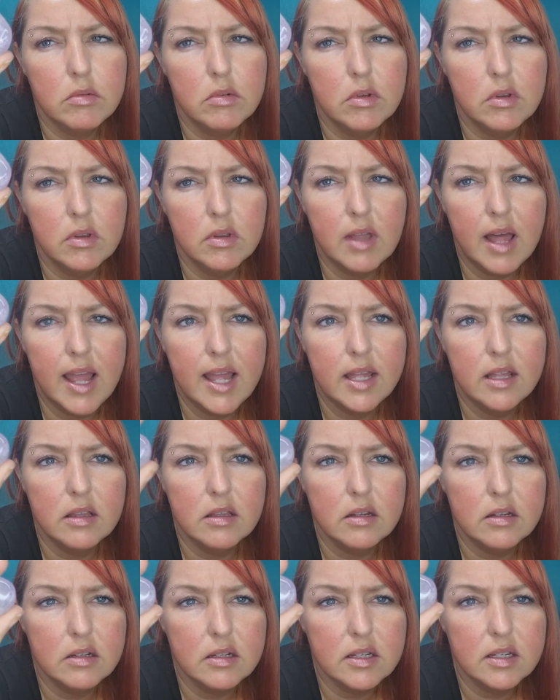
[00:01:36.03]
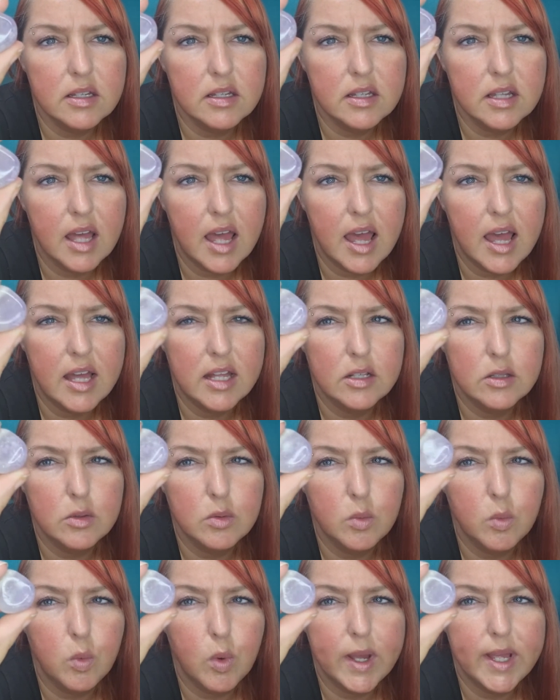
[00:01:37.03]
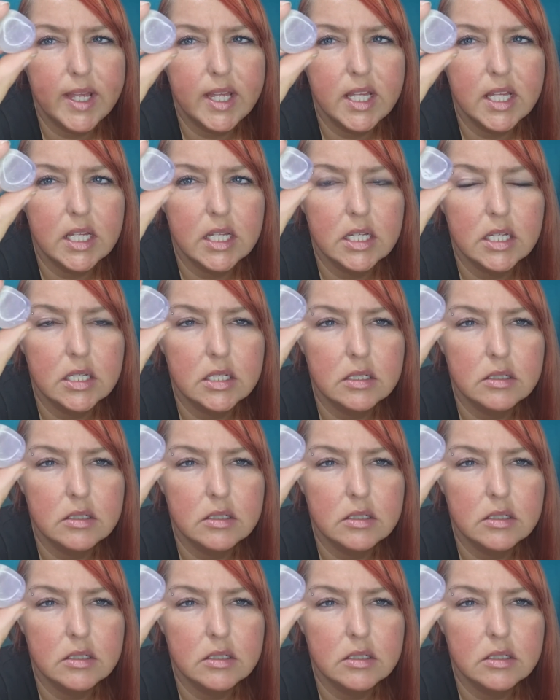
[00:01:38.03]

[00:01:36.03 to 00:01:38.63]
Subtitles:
Lilac and white. I